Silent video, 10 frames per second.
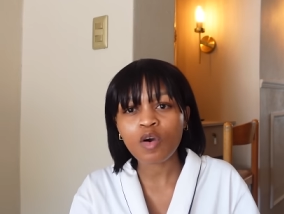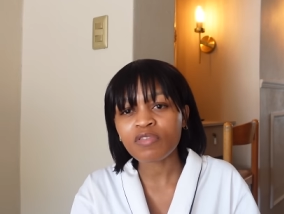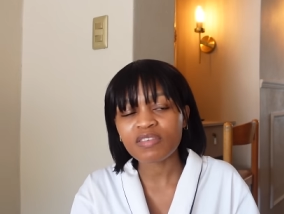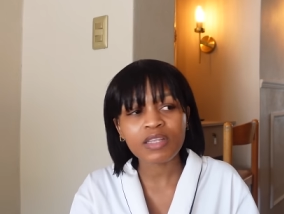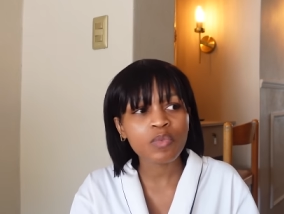
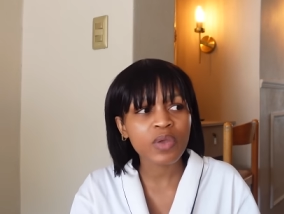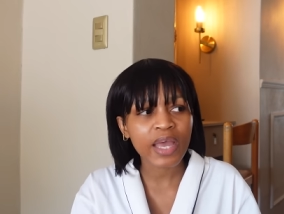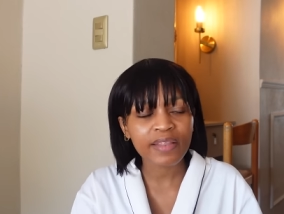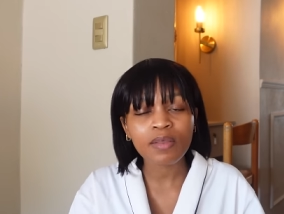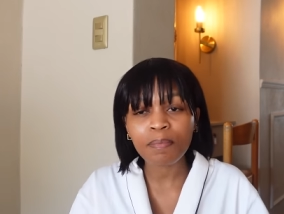obviously we
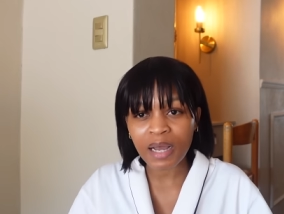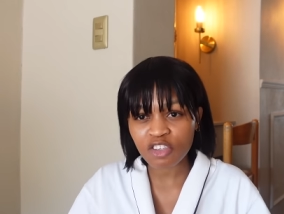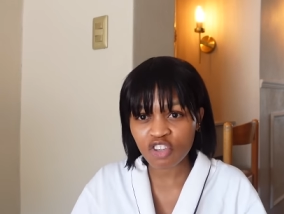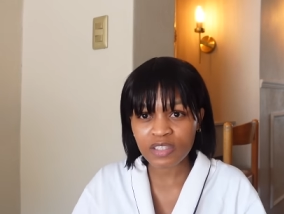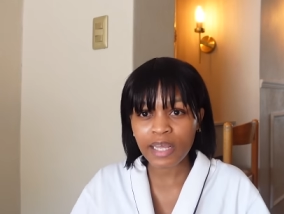had the
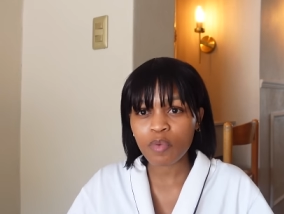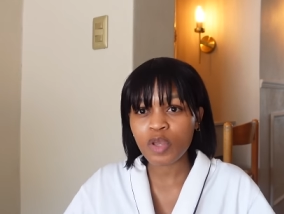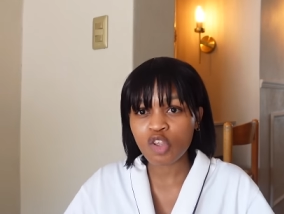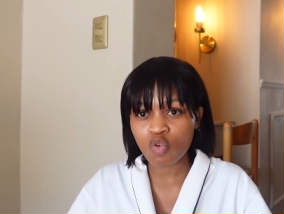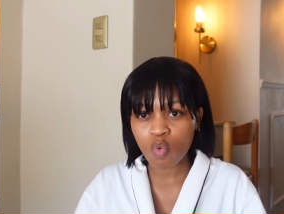budget like
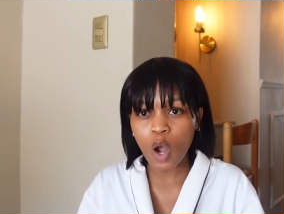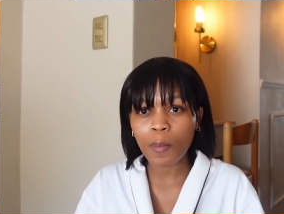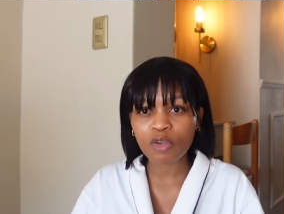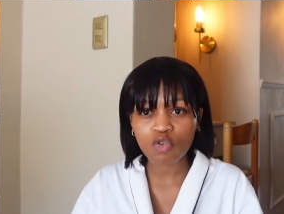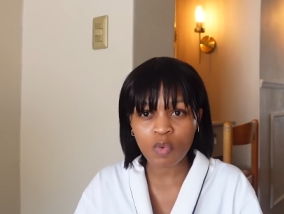we knew how
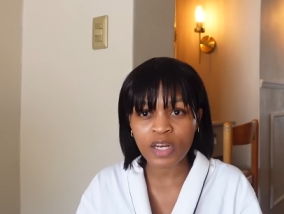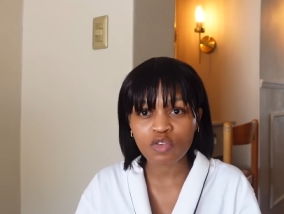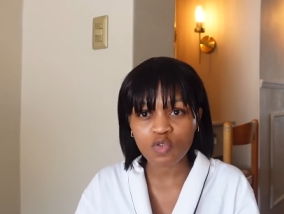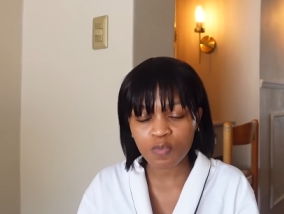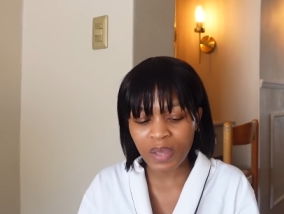much we
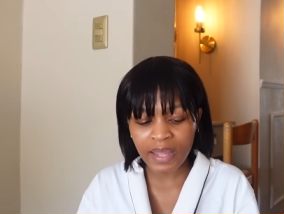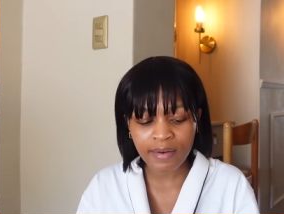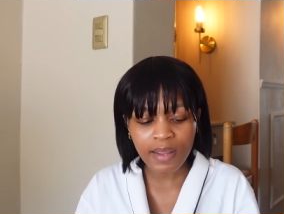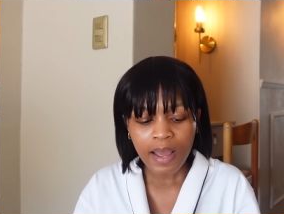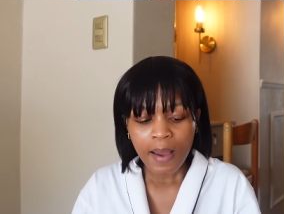wanted to spend